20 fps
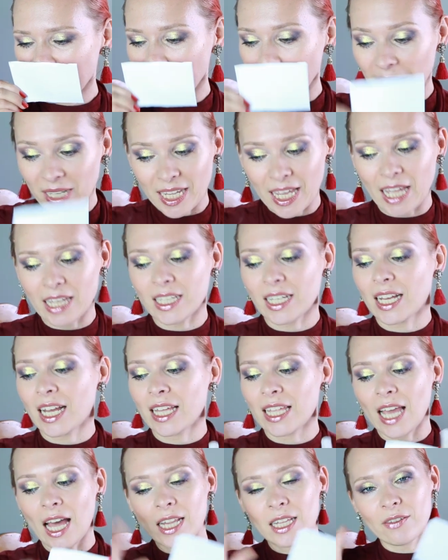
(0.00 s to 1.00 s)
But again,
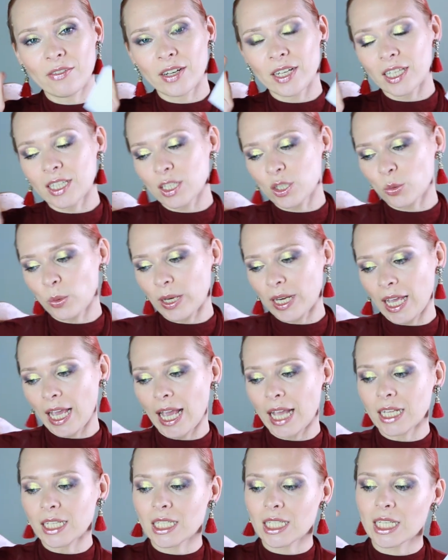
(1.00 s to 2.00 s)
Cayale Vanilla
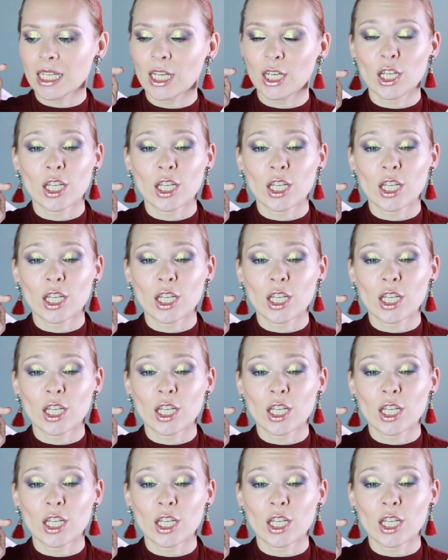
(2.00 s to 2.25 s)
28,